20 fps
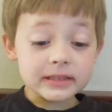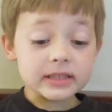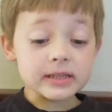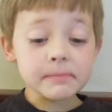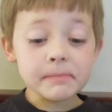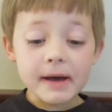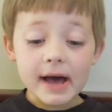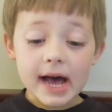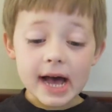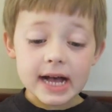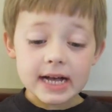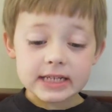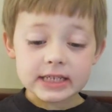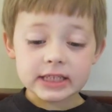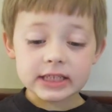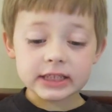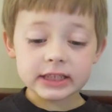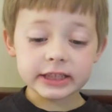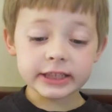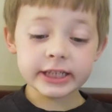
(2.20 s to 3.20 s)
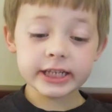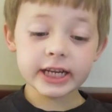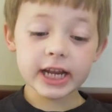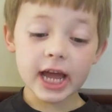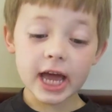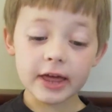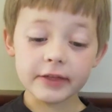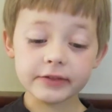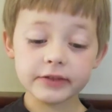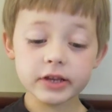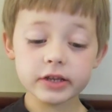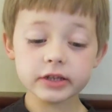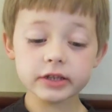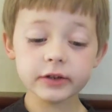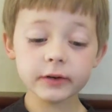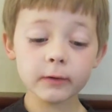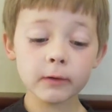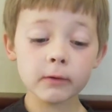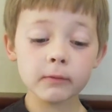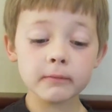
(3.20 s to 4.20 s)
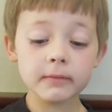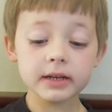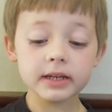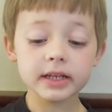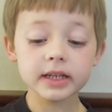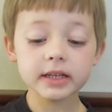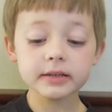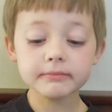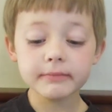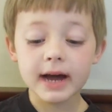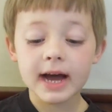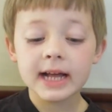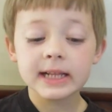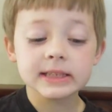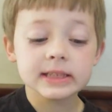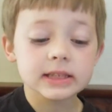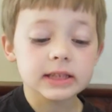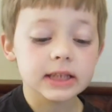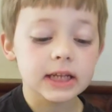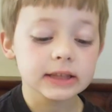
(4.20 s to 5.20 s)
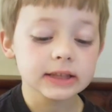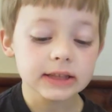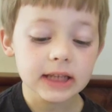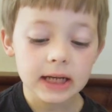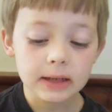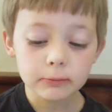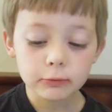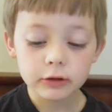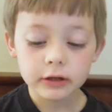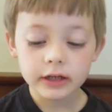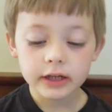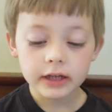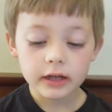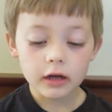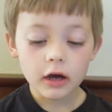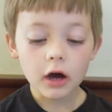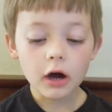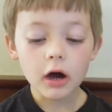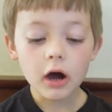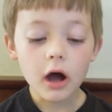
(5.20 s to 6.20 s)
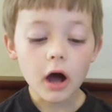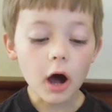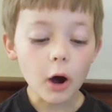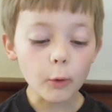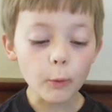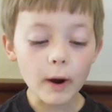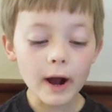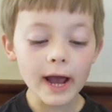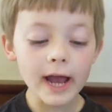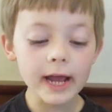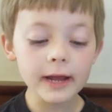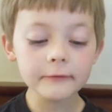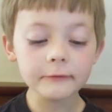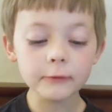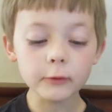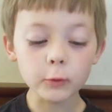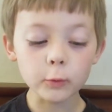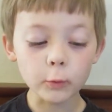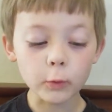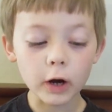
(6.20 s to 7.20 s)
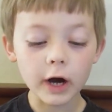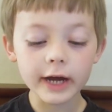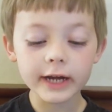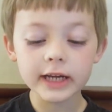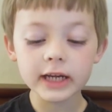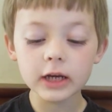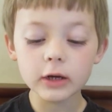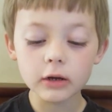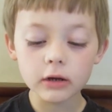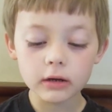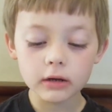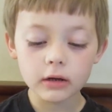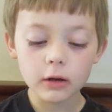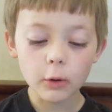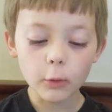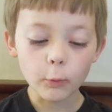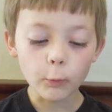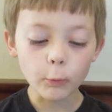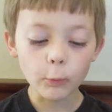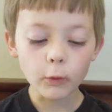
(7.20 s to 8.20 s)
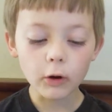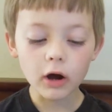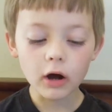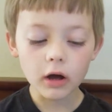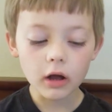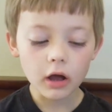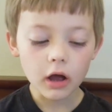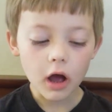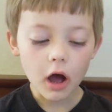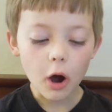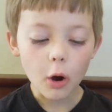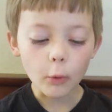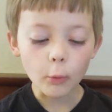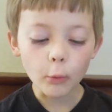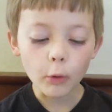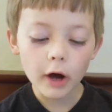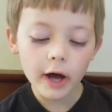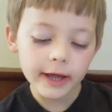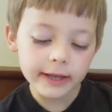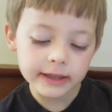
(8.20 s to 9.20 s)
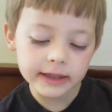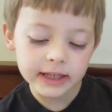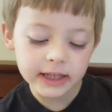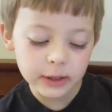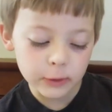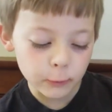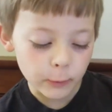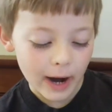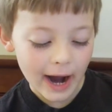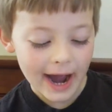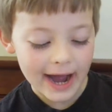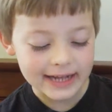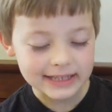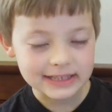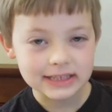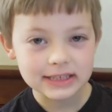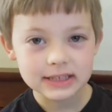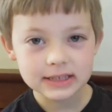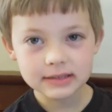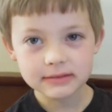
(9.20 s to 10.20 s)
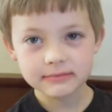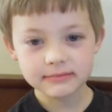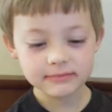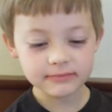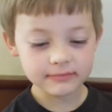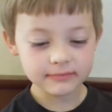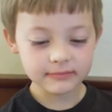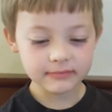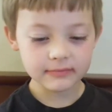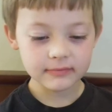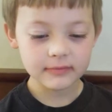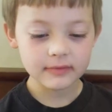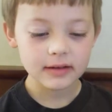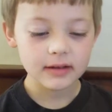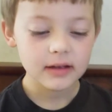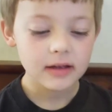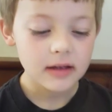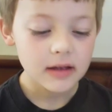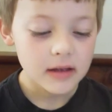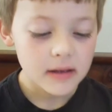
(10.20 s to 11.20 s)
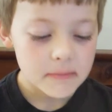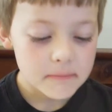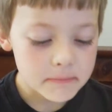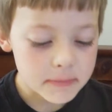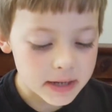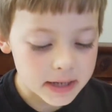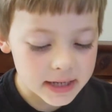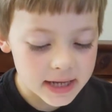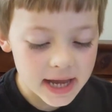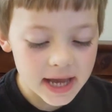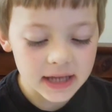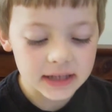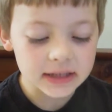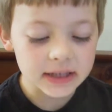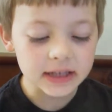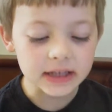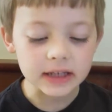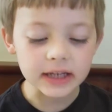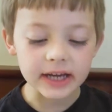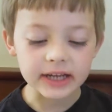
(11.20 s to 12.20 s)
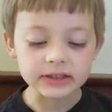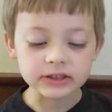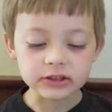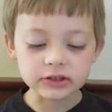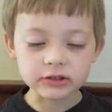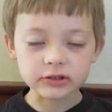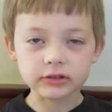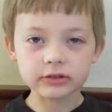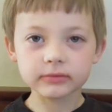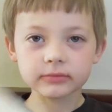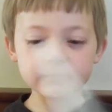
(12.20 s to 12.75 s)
Sebastian, and Mr. and Mrs. Mine class, and we're running "Hooway for Wodney Wodney Wat by Helen Lester.